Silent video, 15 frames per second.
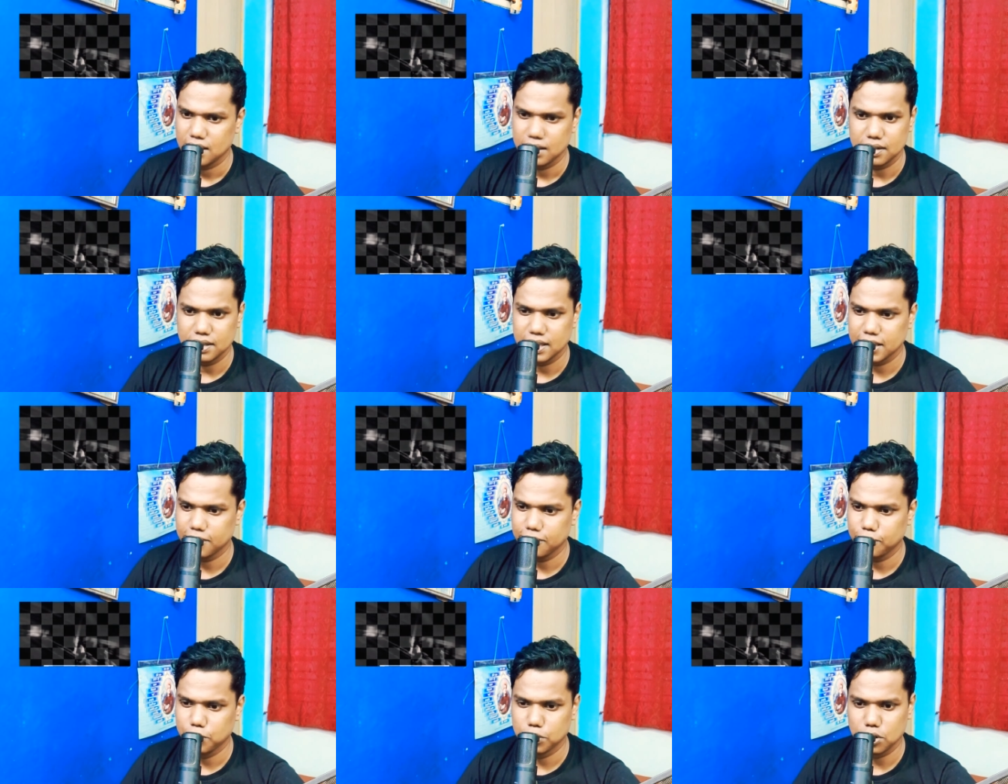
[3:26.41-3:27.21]
They
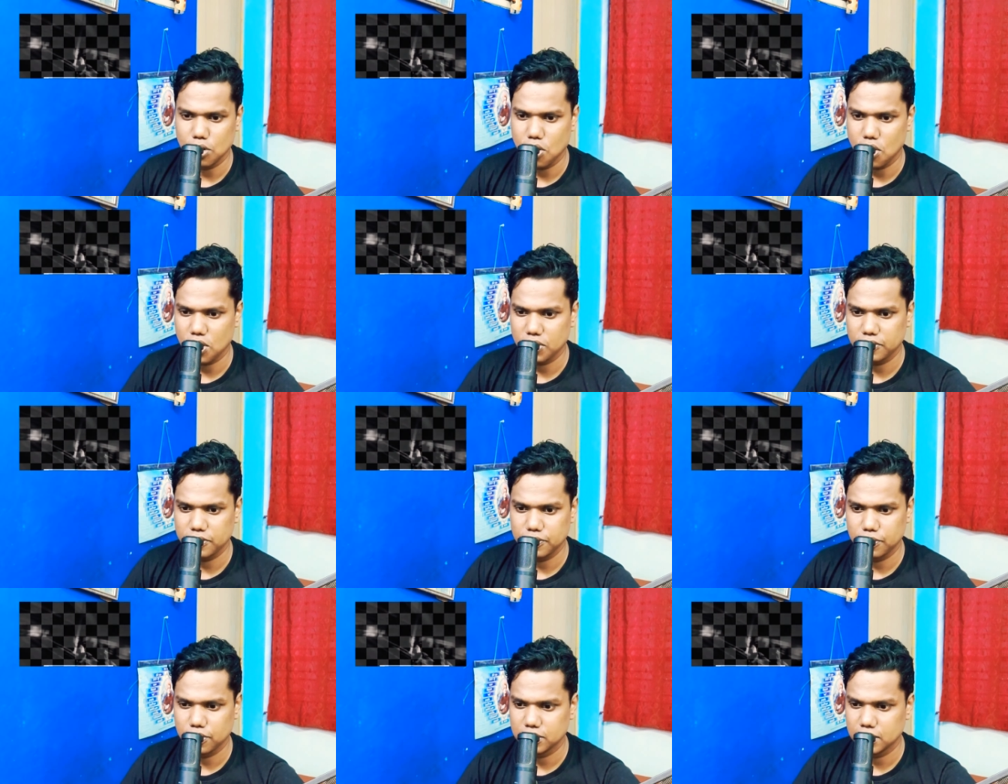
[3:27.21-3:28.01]
put a lot of
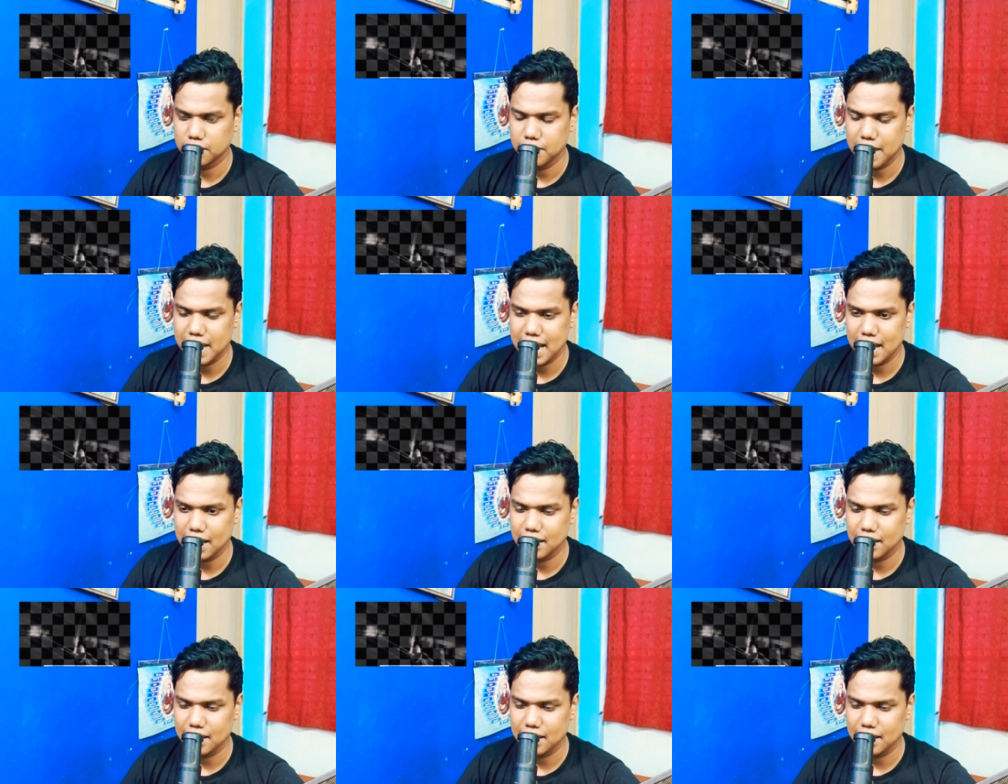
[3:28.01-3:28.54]
effort in the band